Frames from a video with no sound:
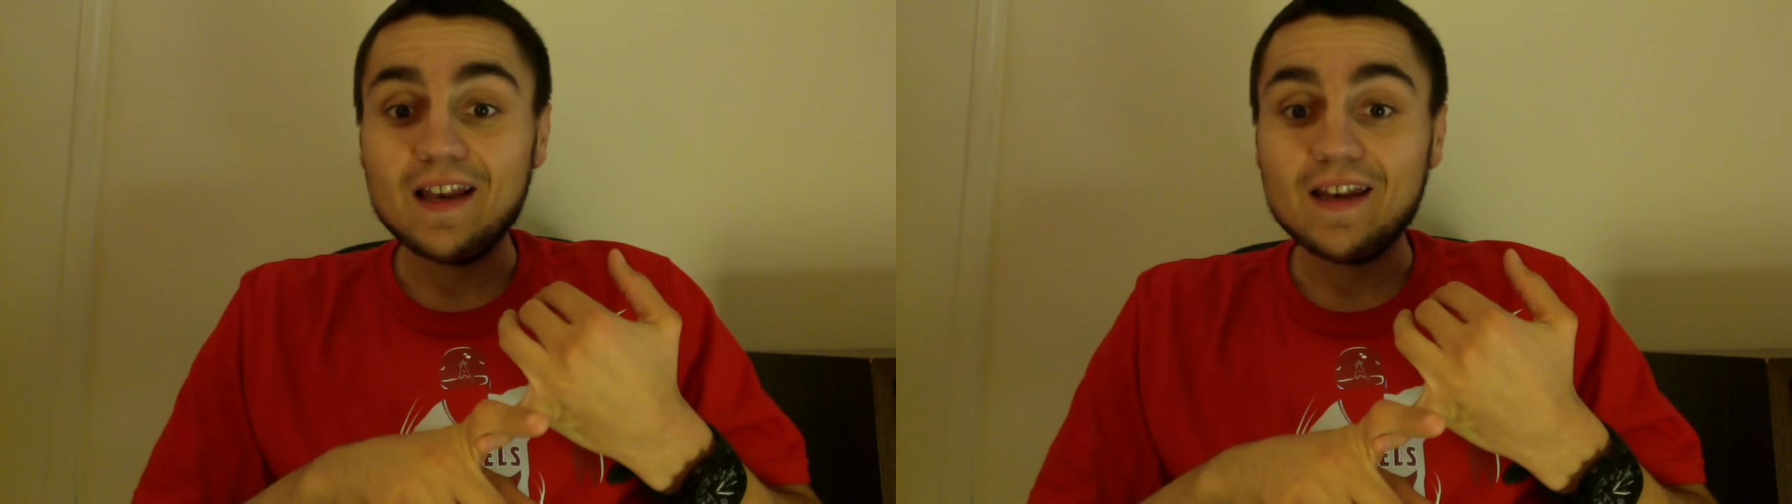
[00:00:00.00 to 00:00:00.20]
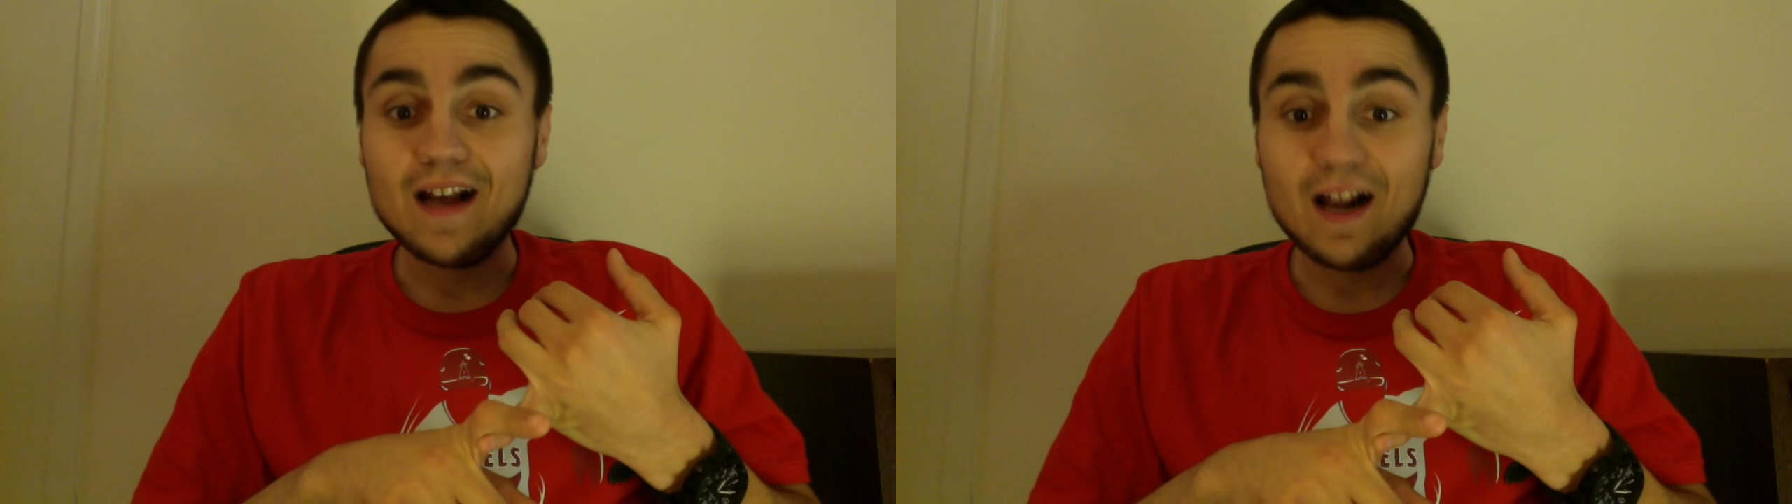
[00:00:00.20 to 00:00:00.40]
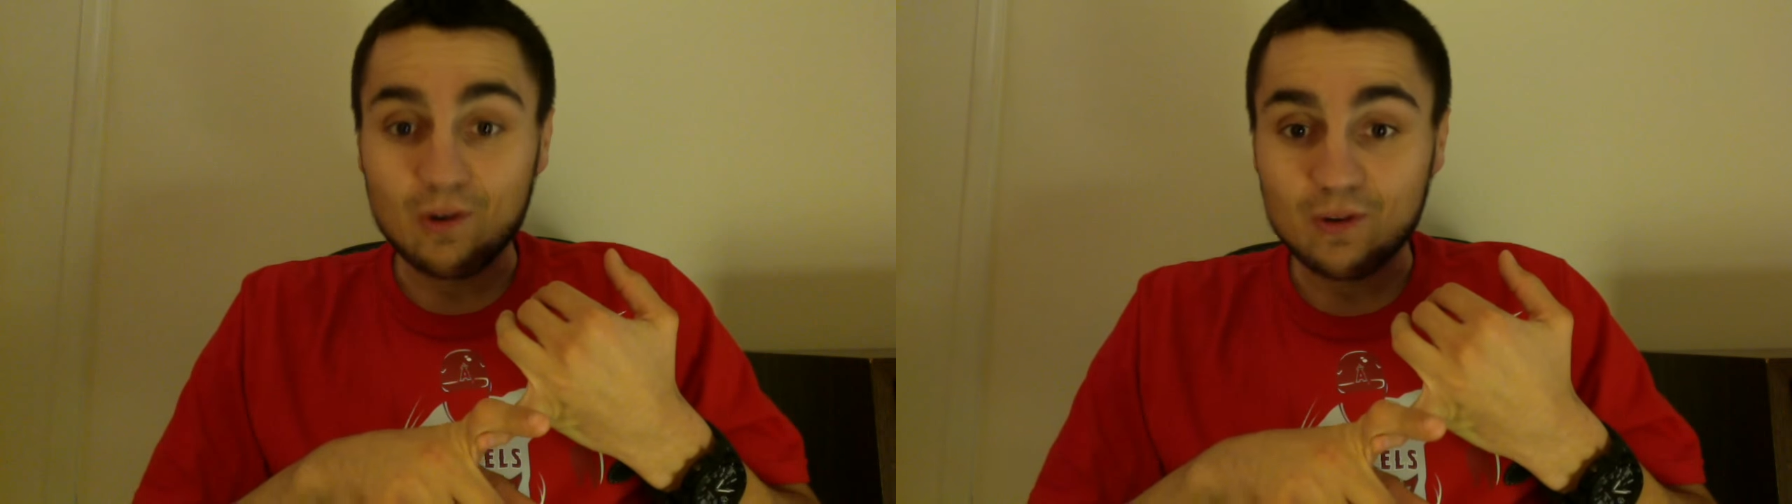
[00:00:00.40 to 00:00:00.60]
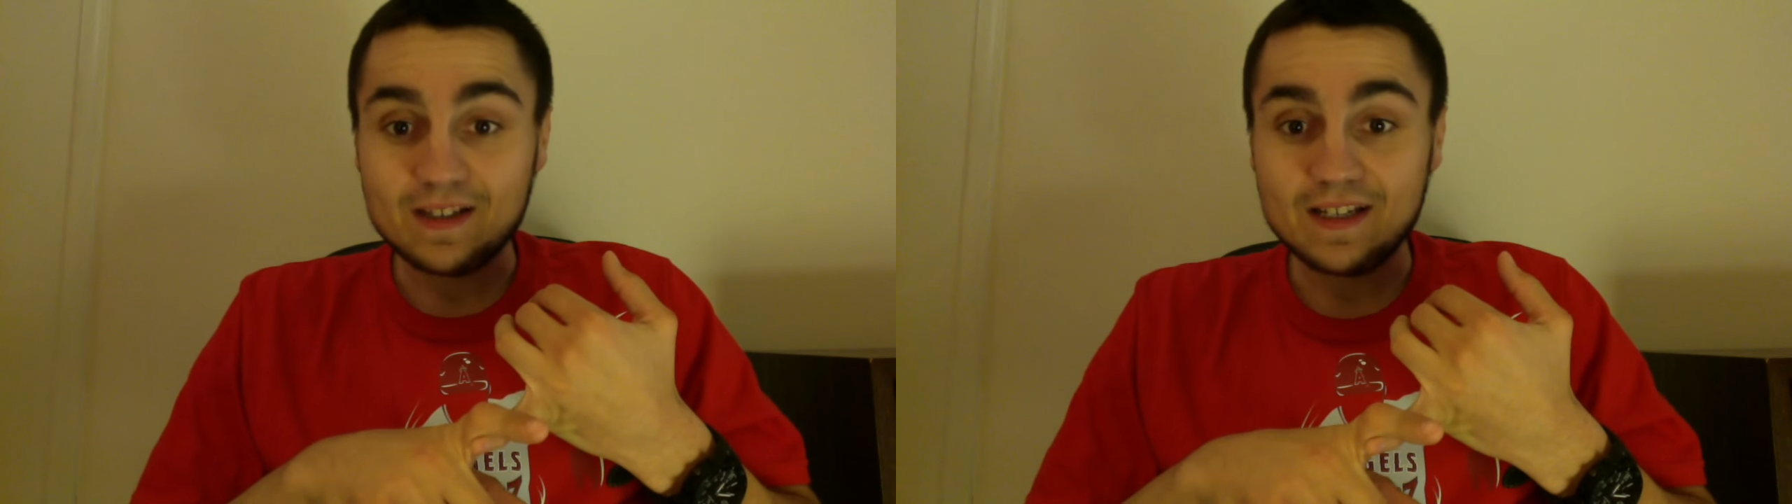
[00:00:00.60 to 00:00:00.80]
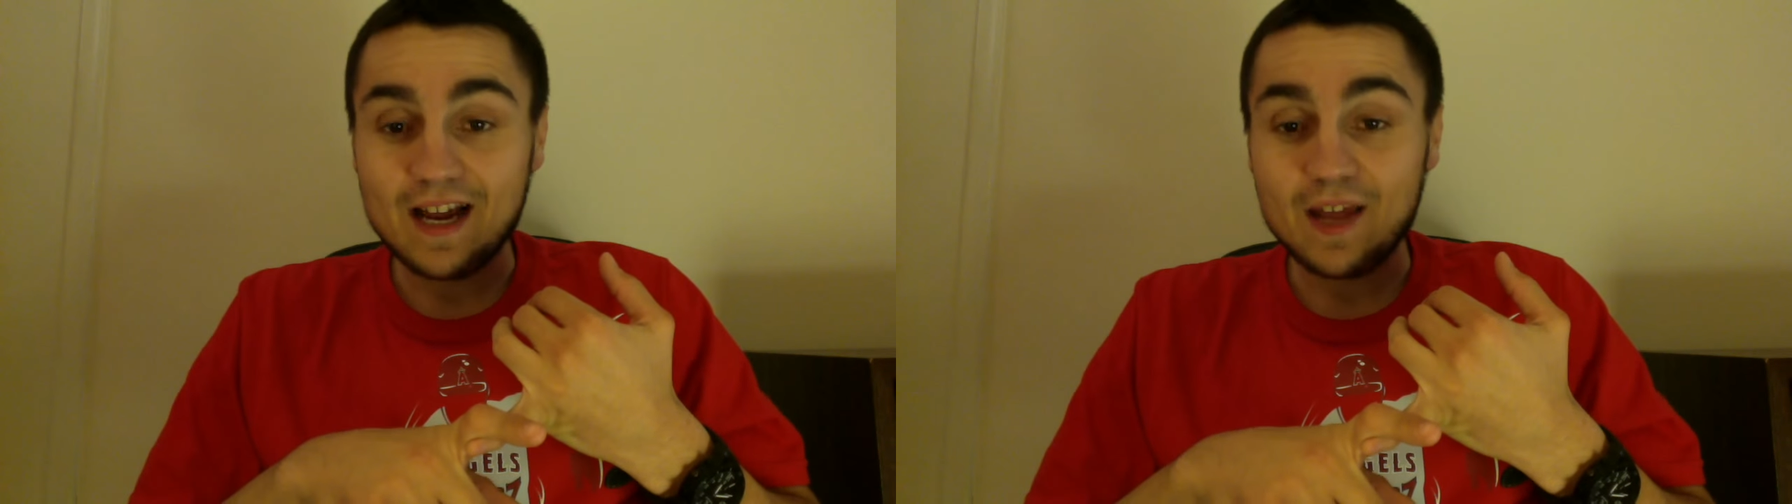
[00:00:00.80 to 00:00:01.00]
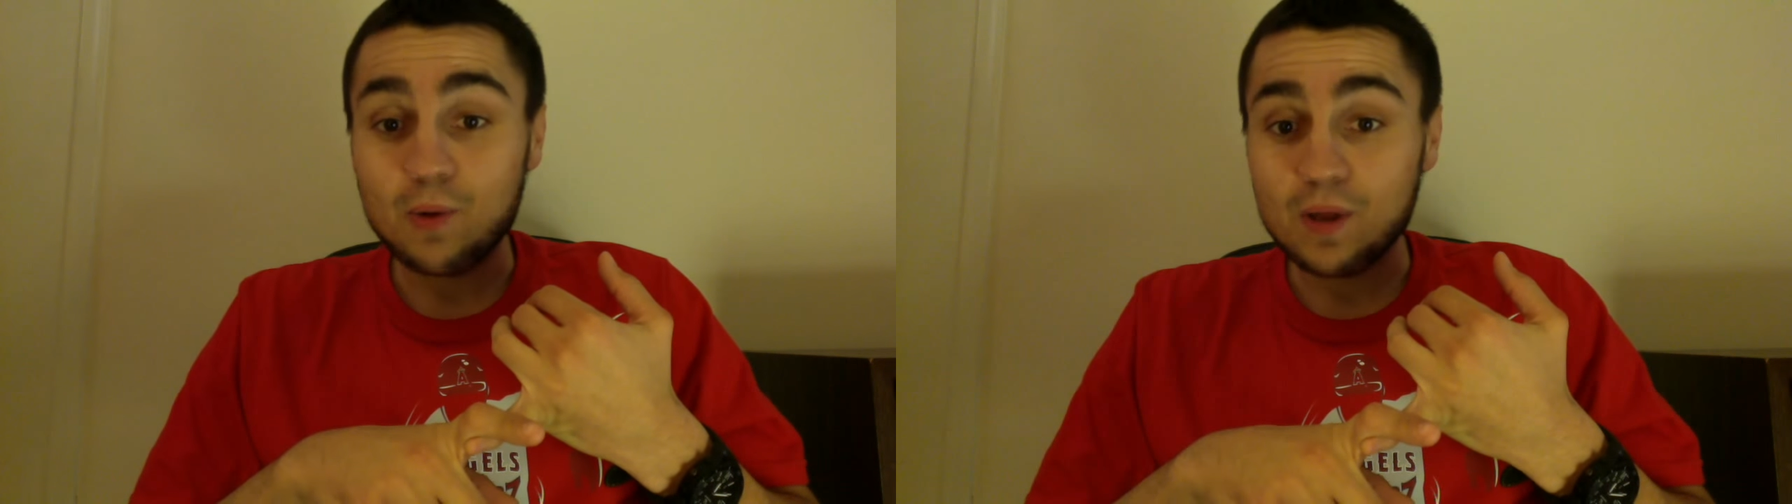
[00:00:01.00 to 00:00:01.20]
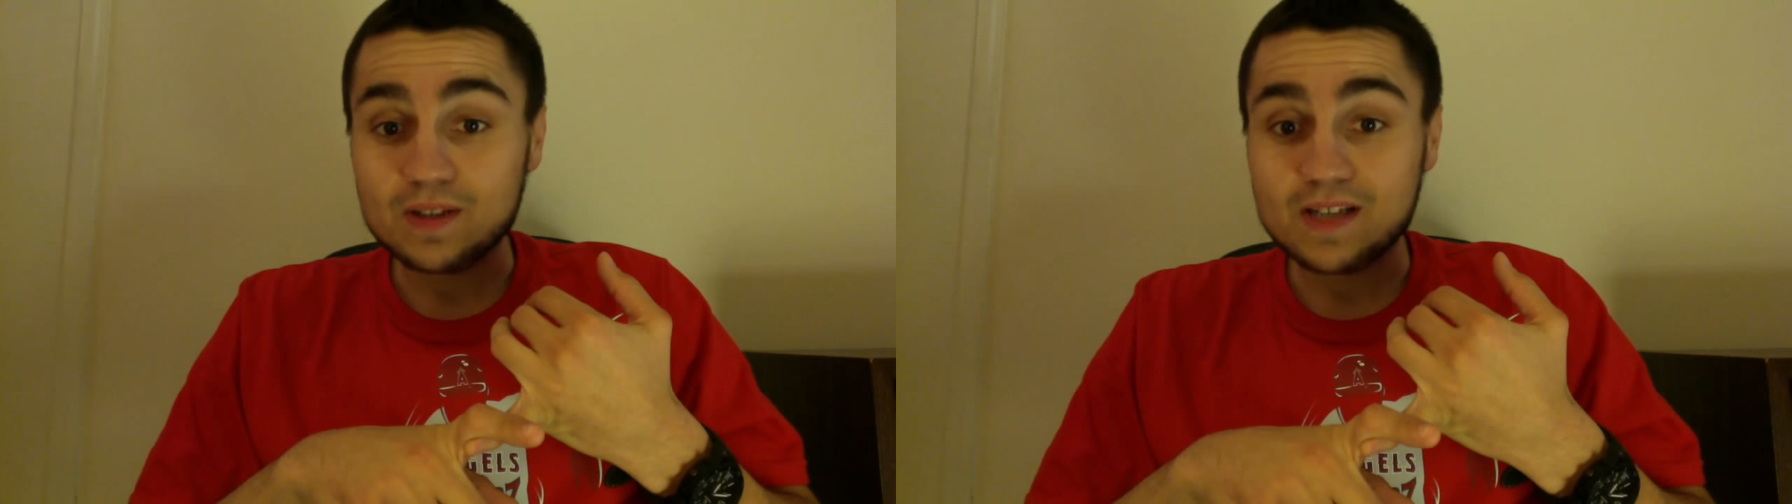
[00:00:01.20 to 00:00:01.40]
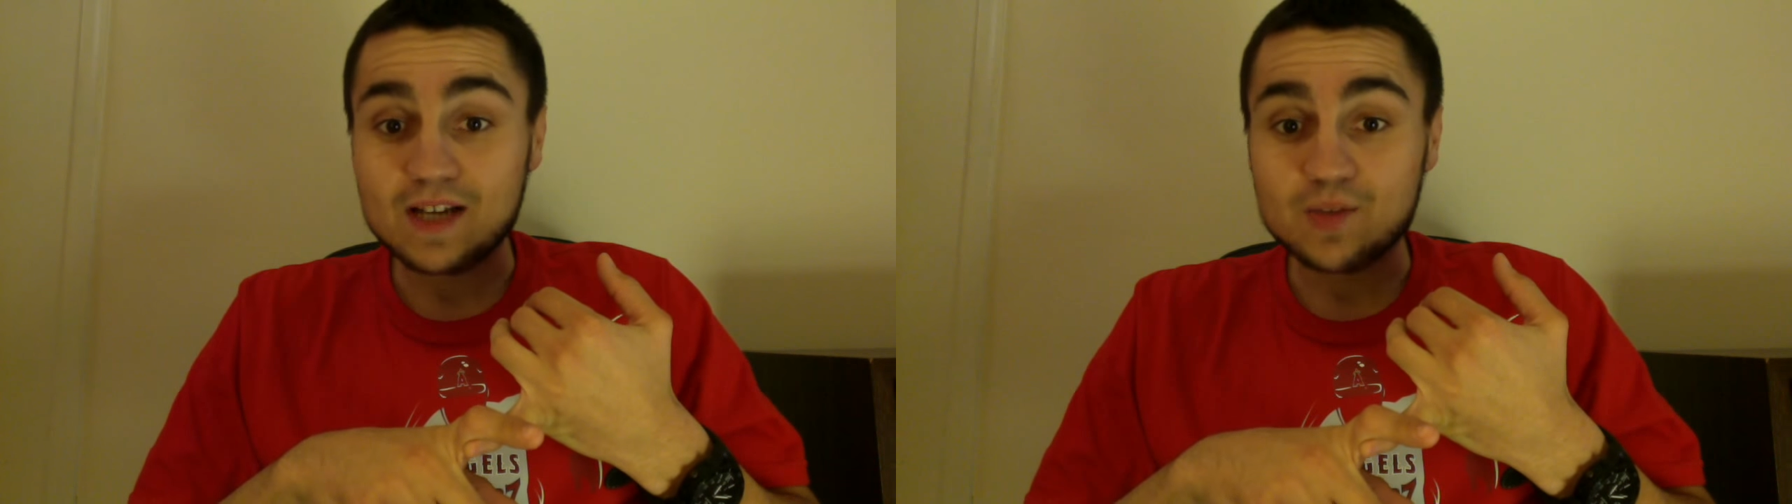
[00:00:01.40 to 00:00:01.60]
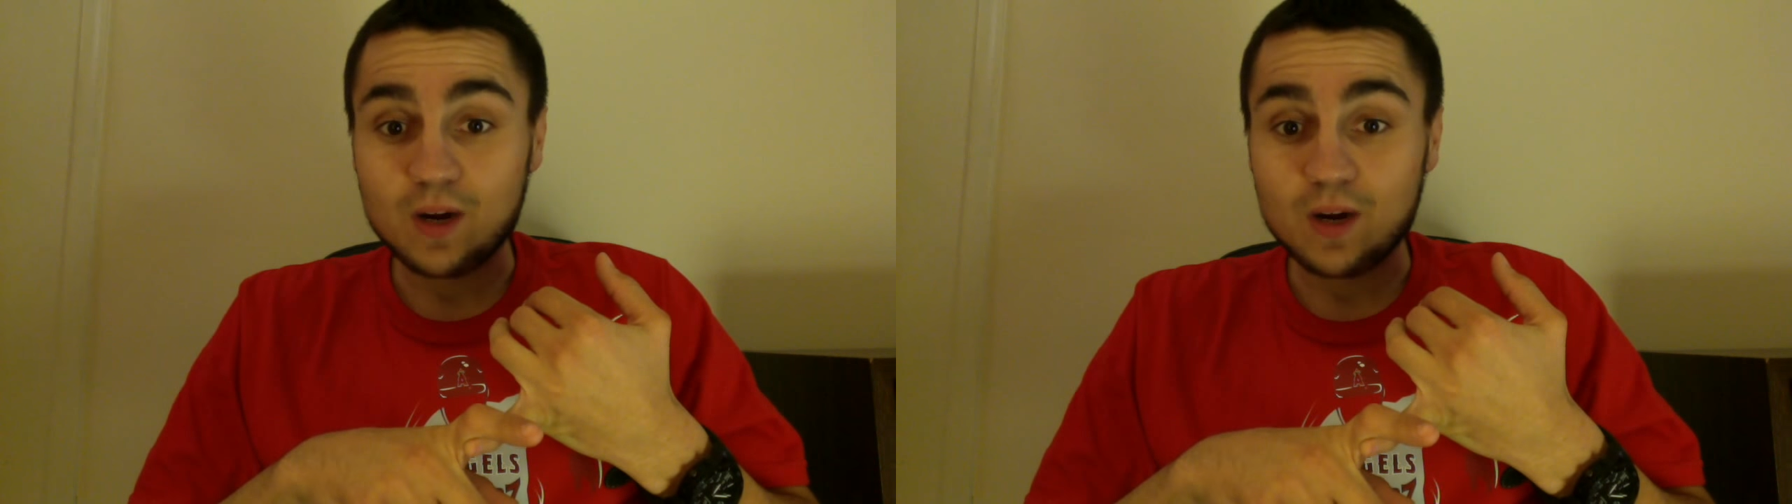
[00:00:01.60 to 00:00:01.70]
Not only did neither one of those guys